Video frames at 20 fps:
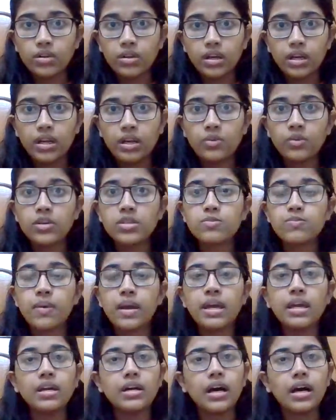it was
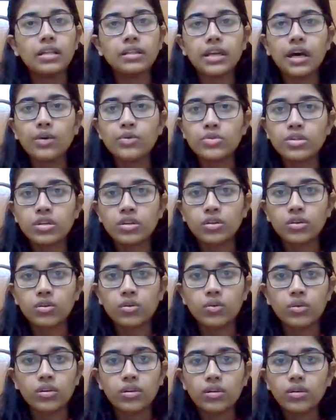paying 1,000
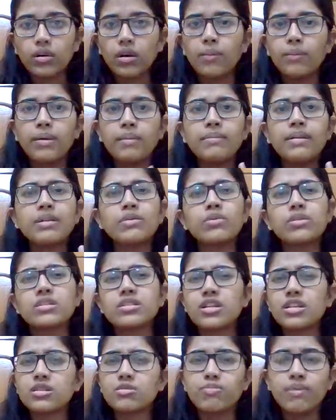crore, or maybe it was
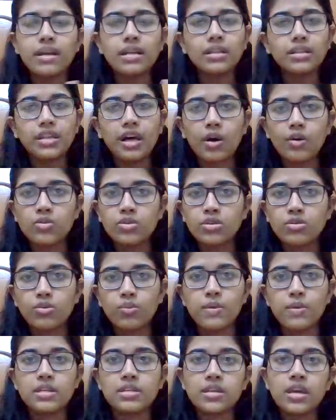just paying 1,000
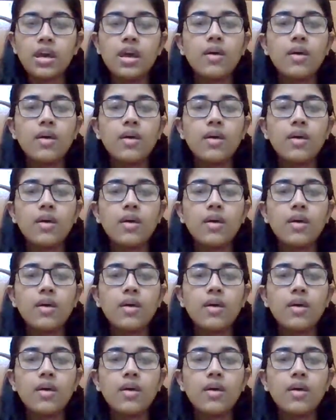rupees.